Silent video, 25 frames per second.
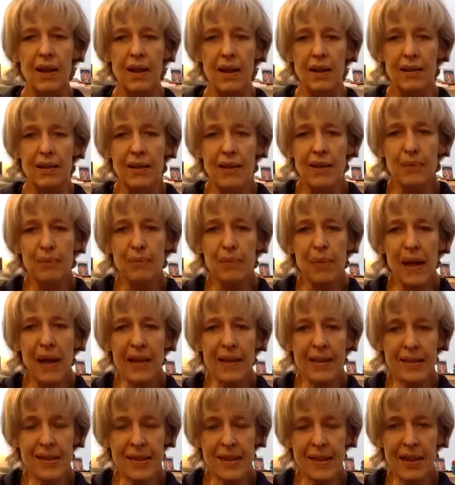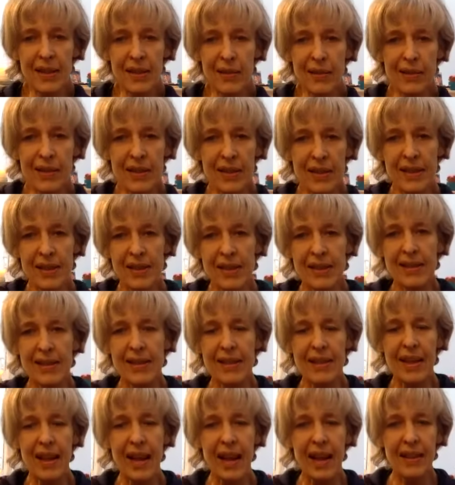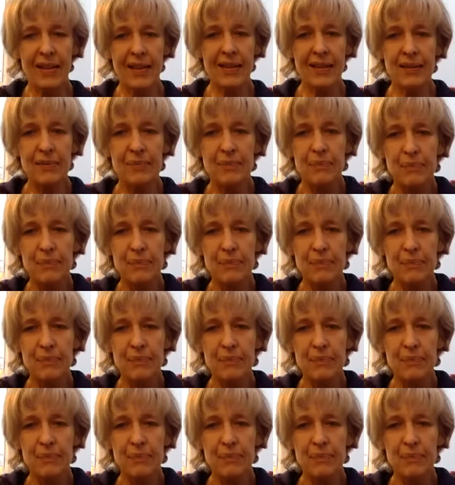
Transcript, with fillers: And then bending your knees again.